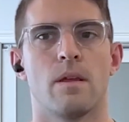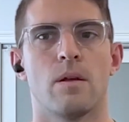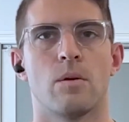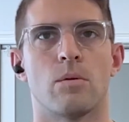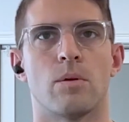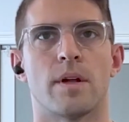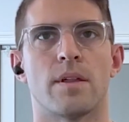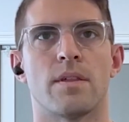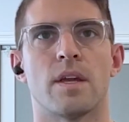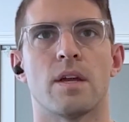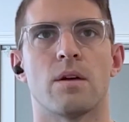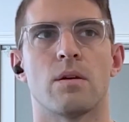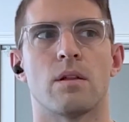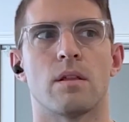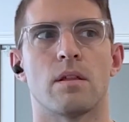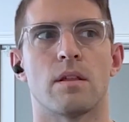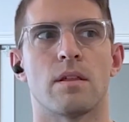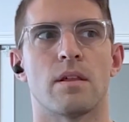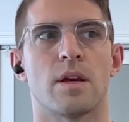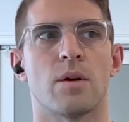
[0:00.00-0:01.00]
Well, I
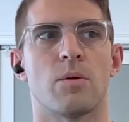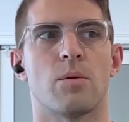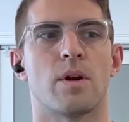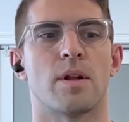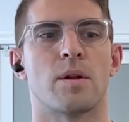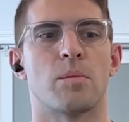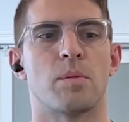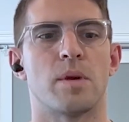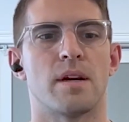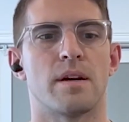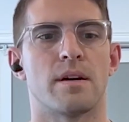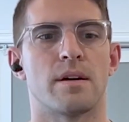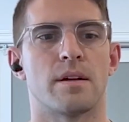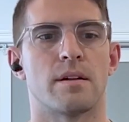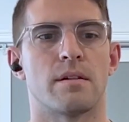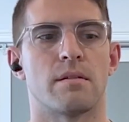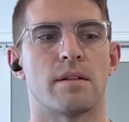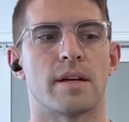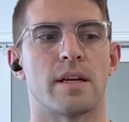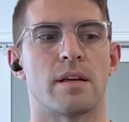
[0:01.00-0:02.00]
think I wanted to be
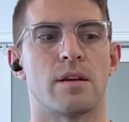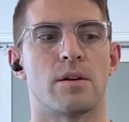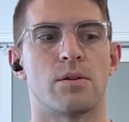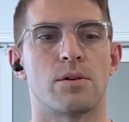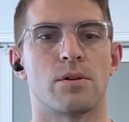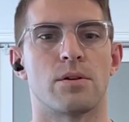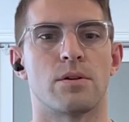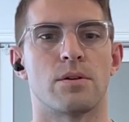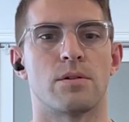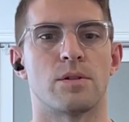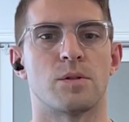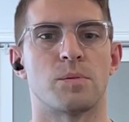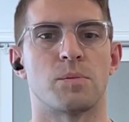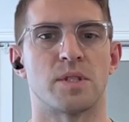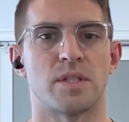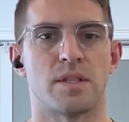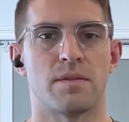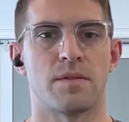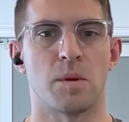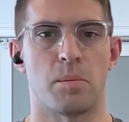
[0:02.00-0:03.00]
on like your
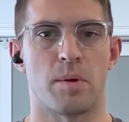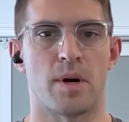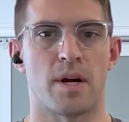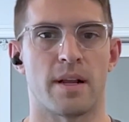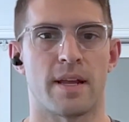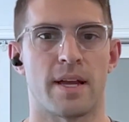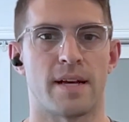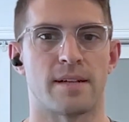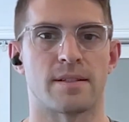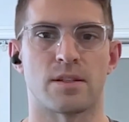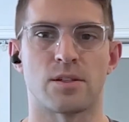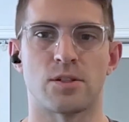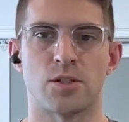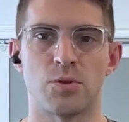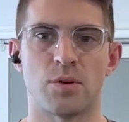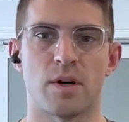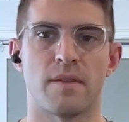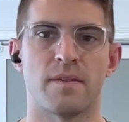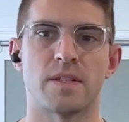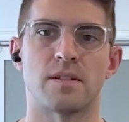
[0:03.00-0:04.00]
specific podcast because you
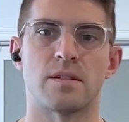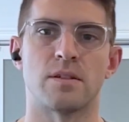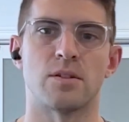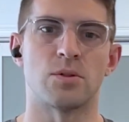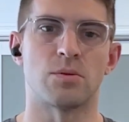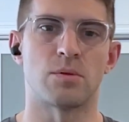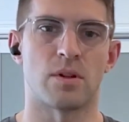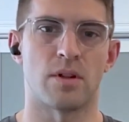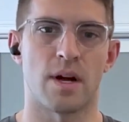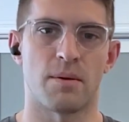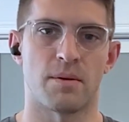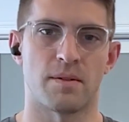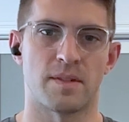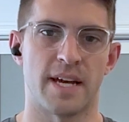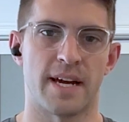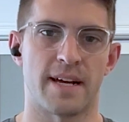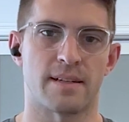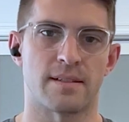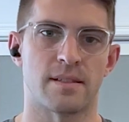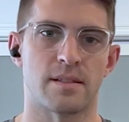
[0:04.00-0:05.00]
obviously do a lot with
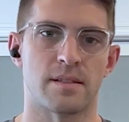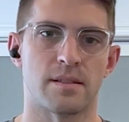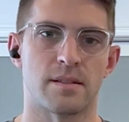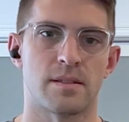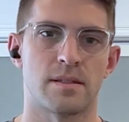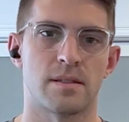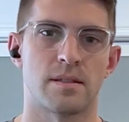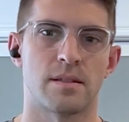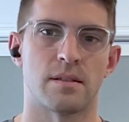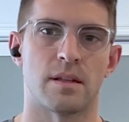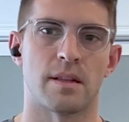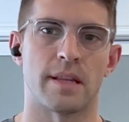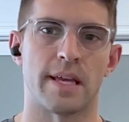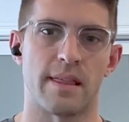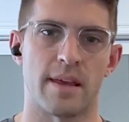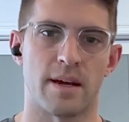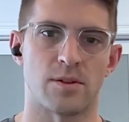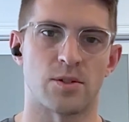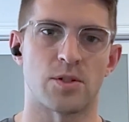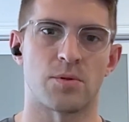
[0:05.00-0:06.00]
taxes and like
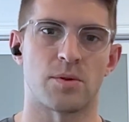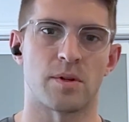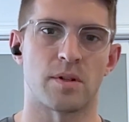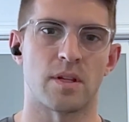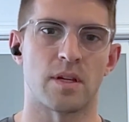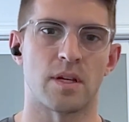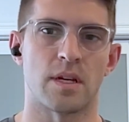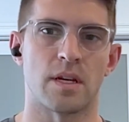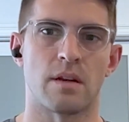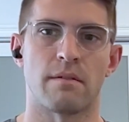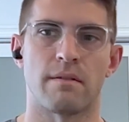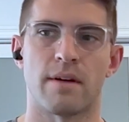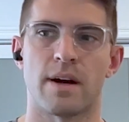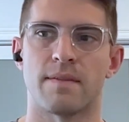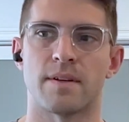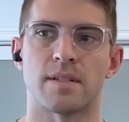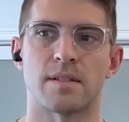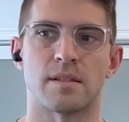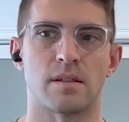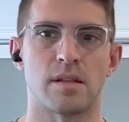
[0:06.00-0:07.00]
that sort of thing.
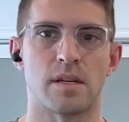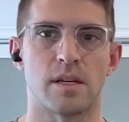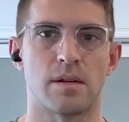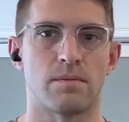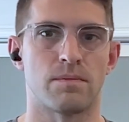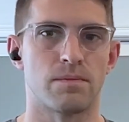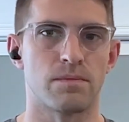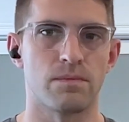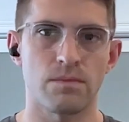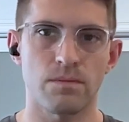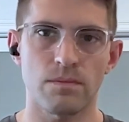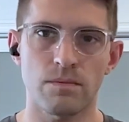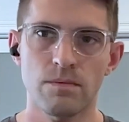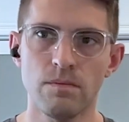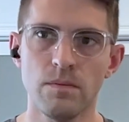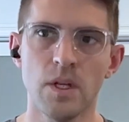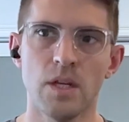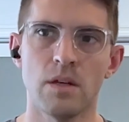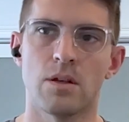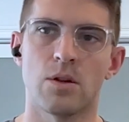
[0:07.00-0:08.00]
Obviously,
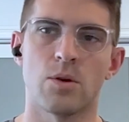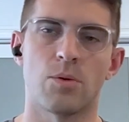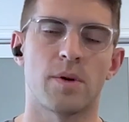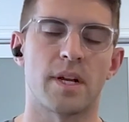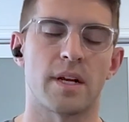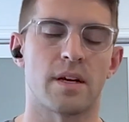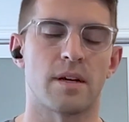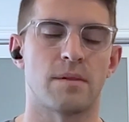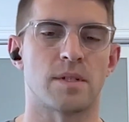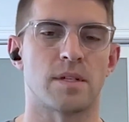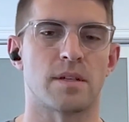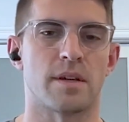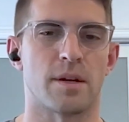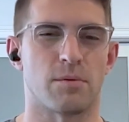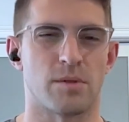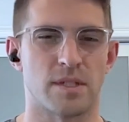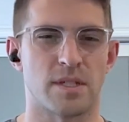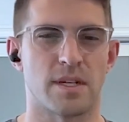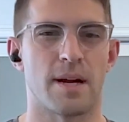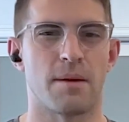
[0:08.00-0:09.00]
when it comes to like
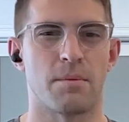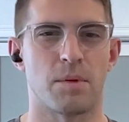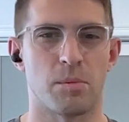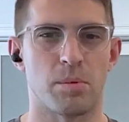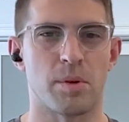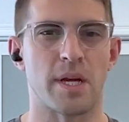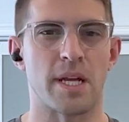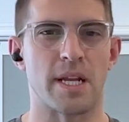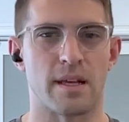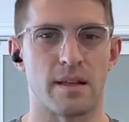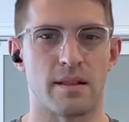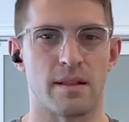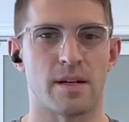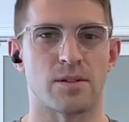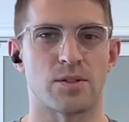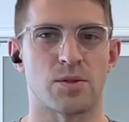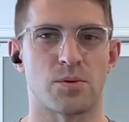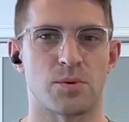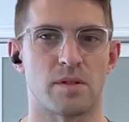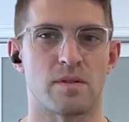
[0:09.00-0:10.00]
retirement planning and that
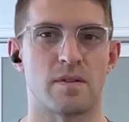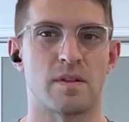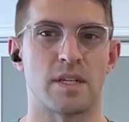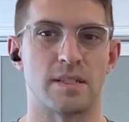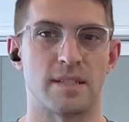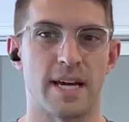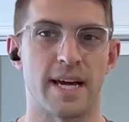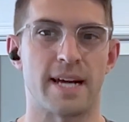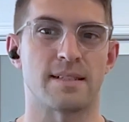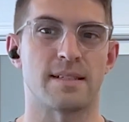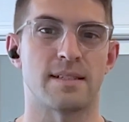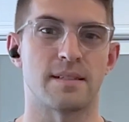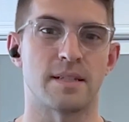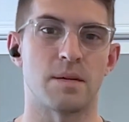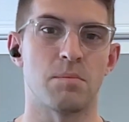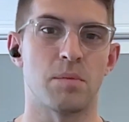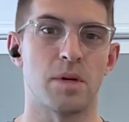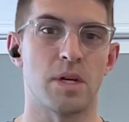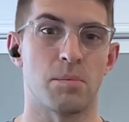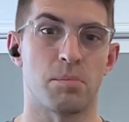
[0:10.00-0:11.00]
sort of thing, taxes
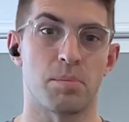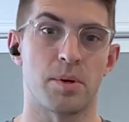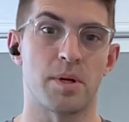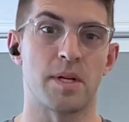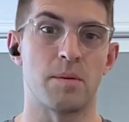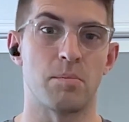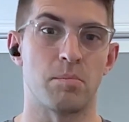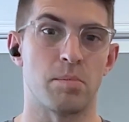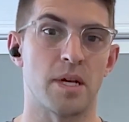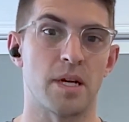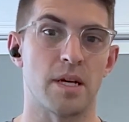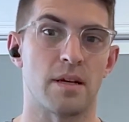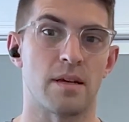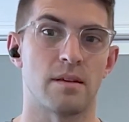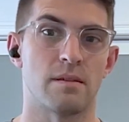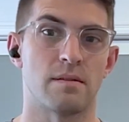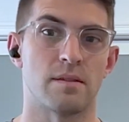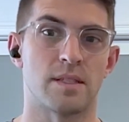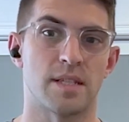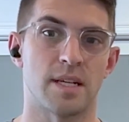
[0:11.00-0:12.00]
can be a pretty big
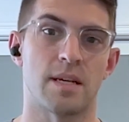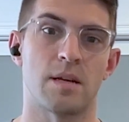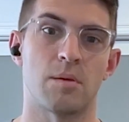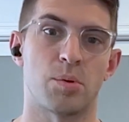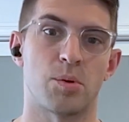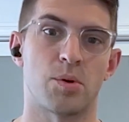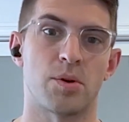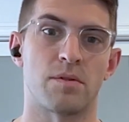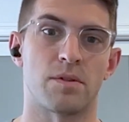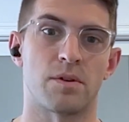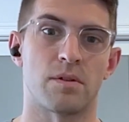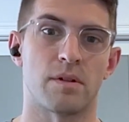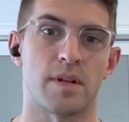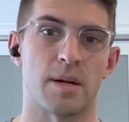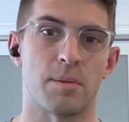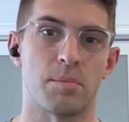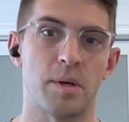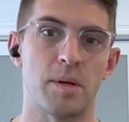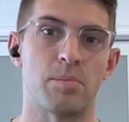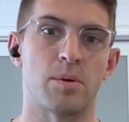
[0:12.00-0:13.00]
sticking point for a lot
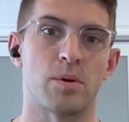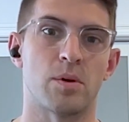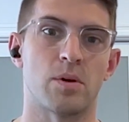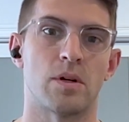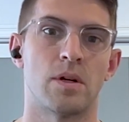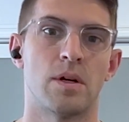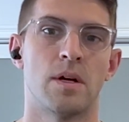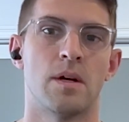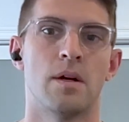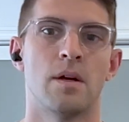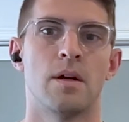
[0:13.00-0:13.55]
of people.